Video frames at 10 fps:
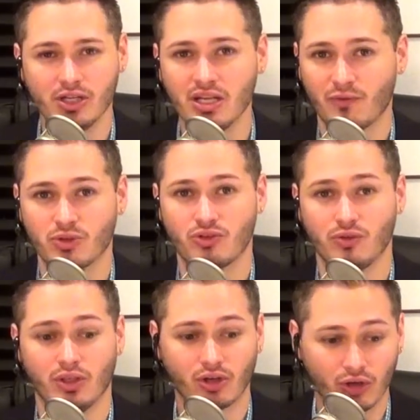difference
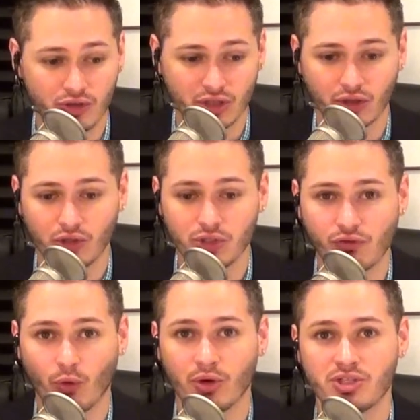between the Kurds and the Quds
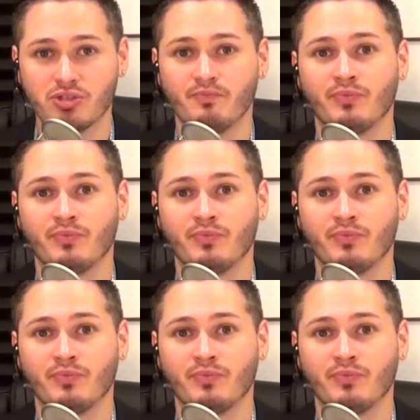force.